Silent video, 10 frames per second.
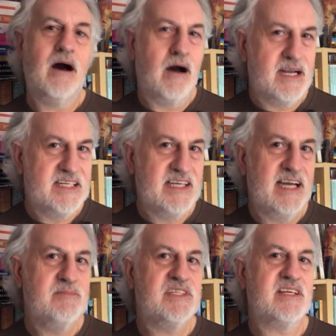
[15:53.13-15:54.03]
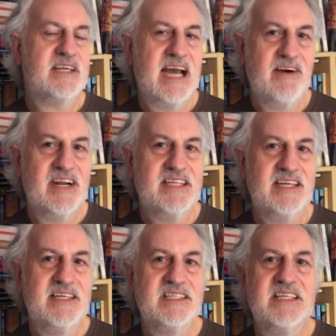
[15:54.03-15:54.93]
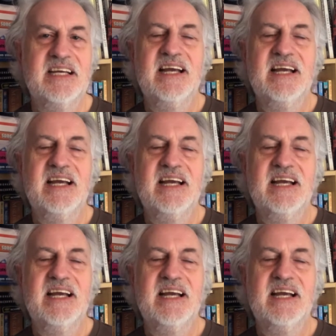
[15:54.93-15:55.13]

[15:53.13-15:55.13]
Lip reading: archetypes than characters.